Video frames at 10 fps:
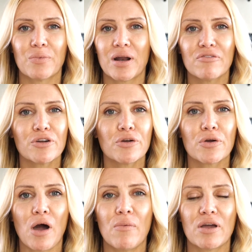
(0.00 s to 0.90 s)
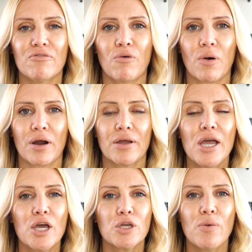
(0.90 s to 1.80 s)
whatever you're going for,
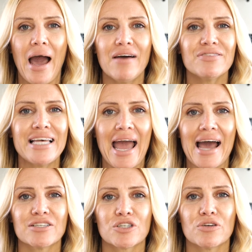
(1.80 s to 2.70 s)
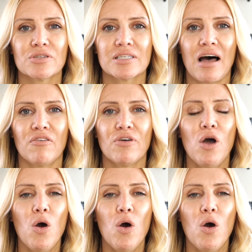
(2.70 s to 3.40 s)
you have to ask yourself,